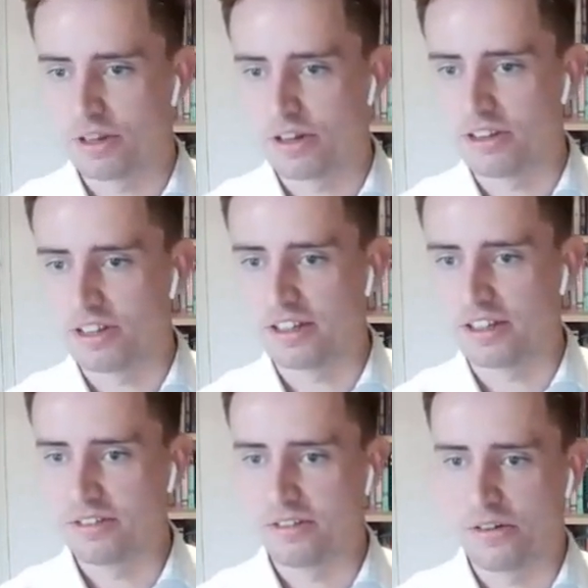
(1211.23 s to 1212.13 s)
And I think
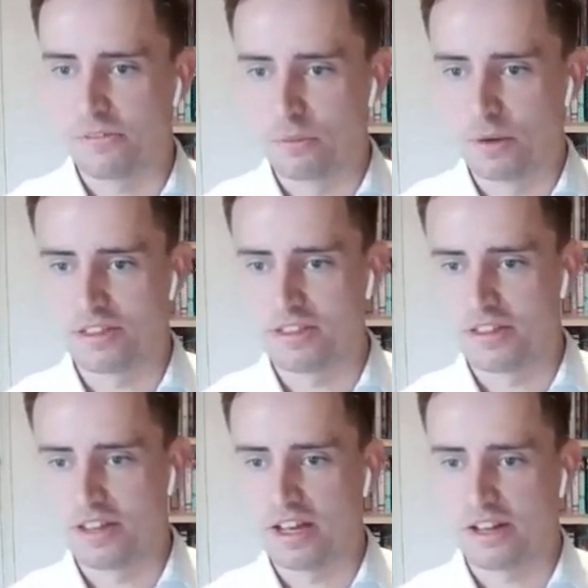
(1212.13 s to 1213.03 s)
with
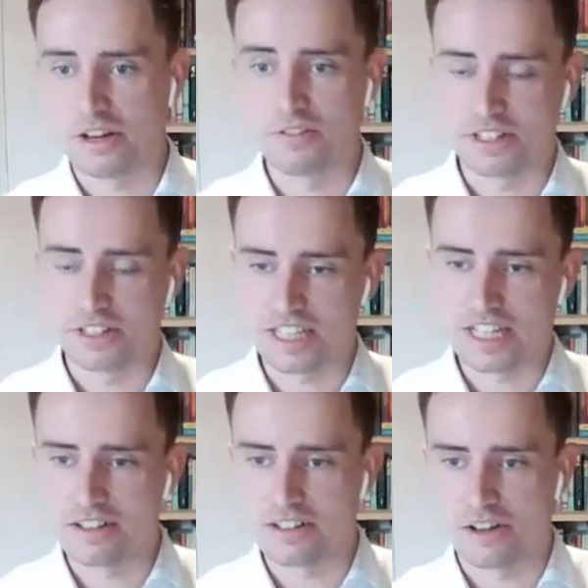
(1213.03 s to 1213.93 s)

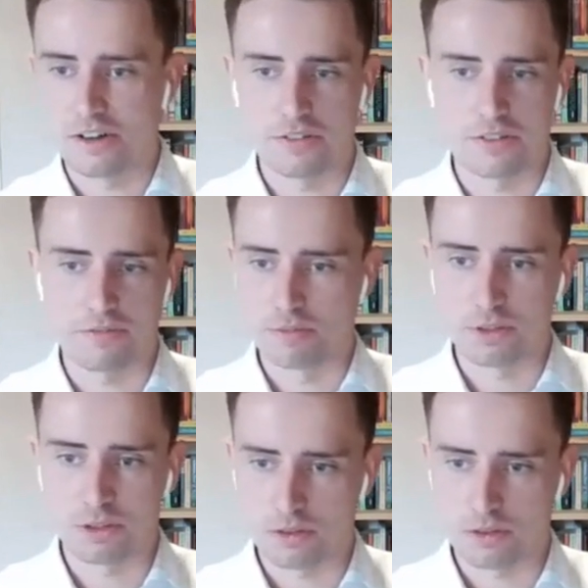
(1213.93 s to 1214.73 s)
COVID-19 over from